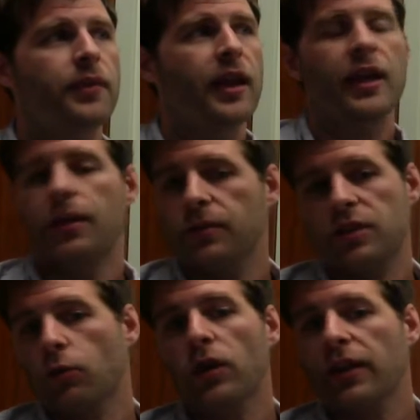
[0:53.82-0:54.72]
And it's
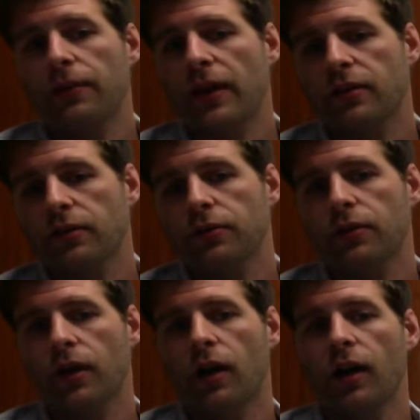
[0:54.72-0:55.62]
a really effective,
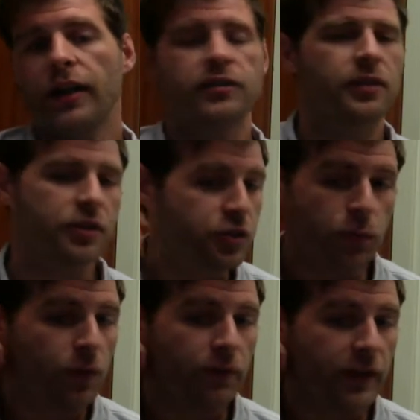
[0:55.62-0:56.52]
it's a
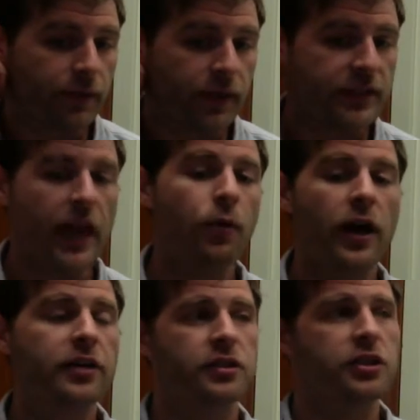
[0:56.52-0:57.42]
super effective thing. I will
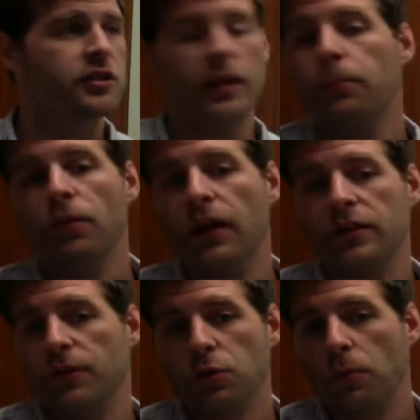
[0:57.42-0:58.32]
actually just improvise
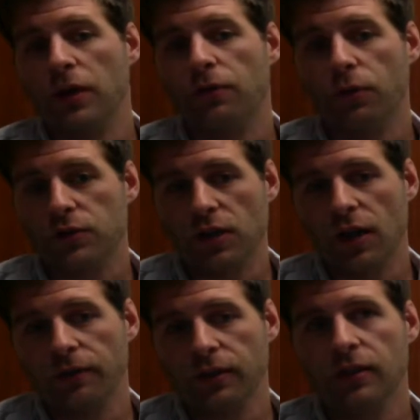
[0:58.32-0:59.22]
visual metaphors
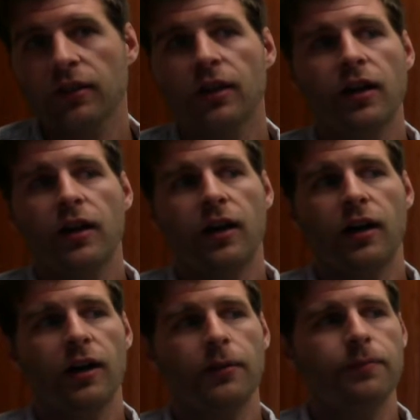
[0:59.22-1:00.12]
often.
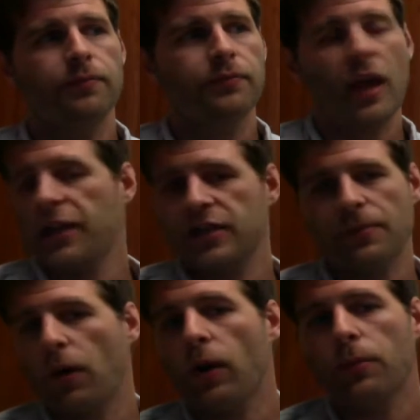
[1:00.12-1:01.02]
I just have
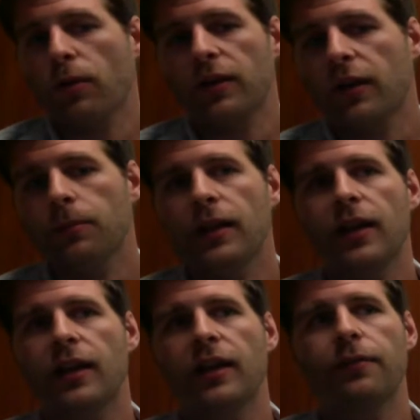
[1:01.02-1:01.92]
my whiteboard near me,
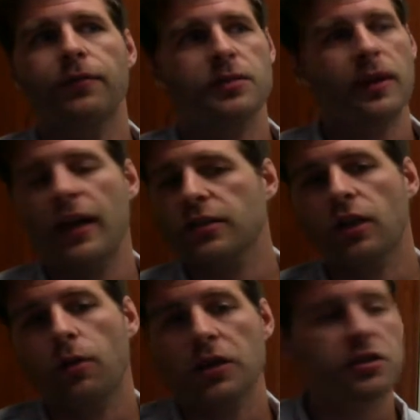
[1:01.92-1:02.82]
and if somebody asks a
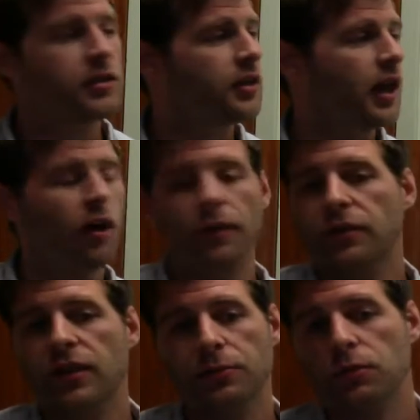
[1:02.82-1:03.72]
question, I'll oftentimes